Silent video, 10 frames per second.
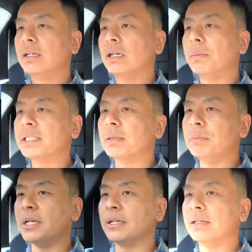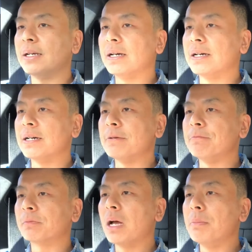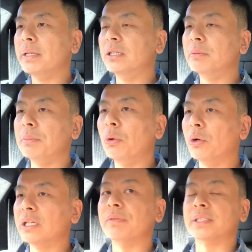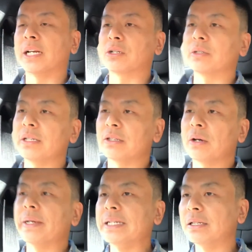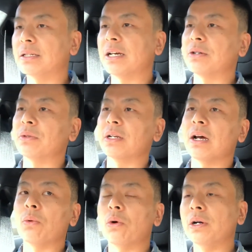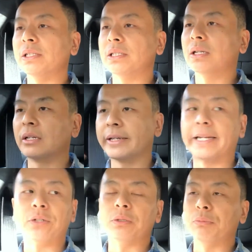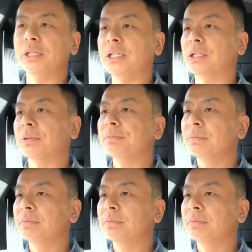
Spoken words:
Now, I must admit, I'm a little bit more nervous actually going into the tunnel than I was getting on the bridge.